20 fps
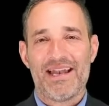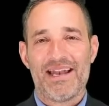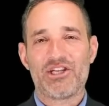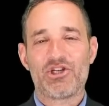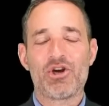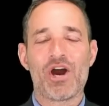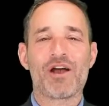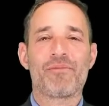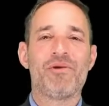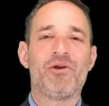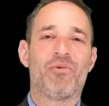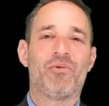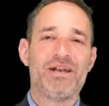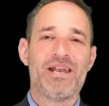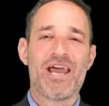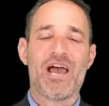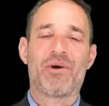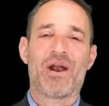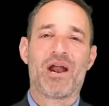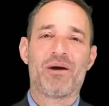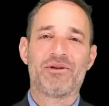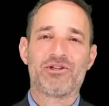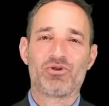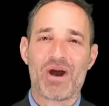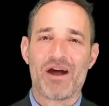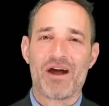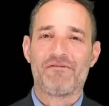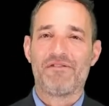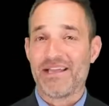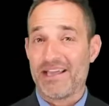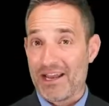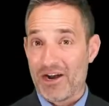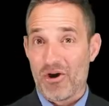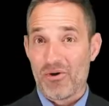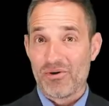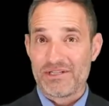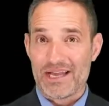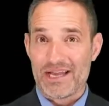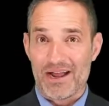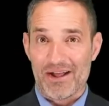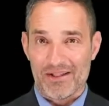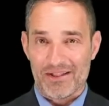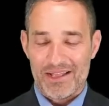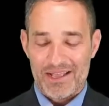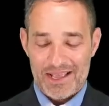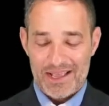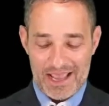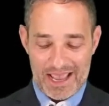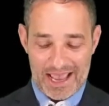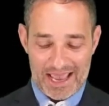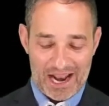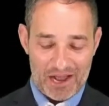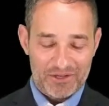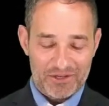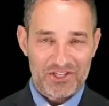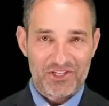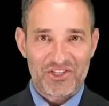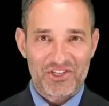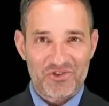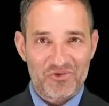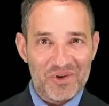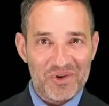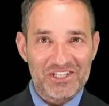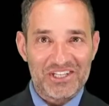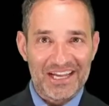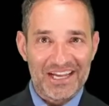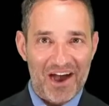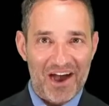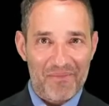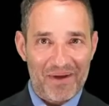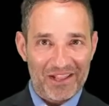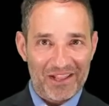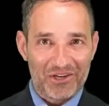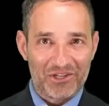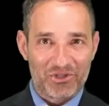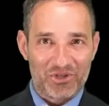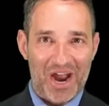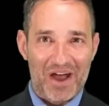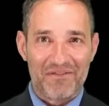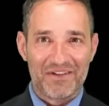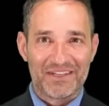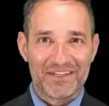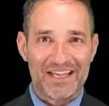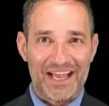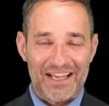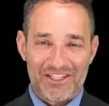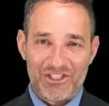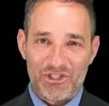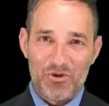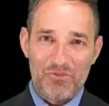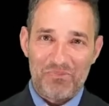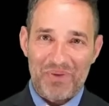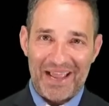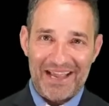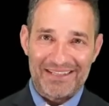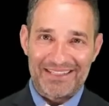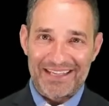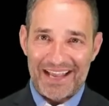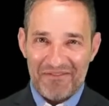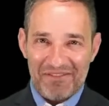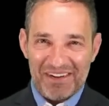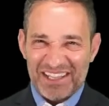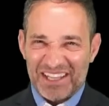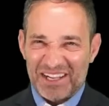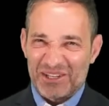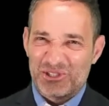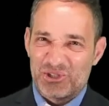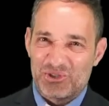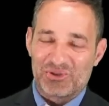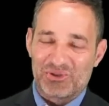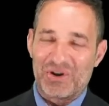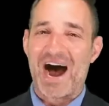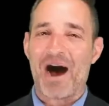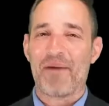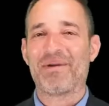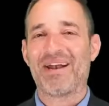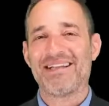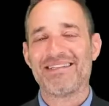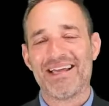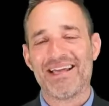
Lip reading: And it struck me one day when I was traveling in a hotel, and I was squishing out my little travel-sized toothpaste, every little drop.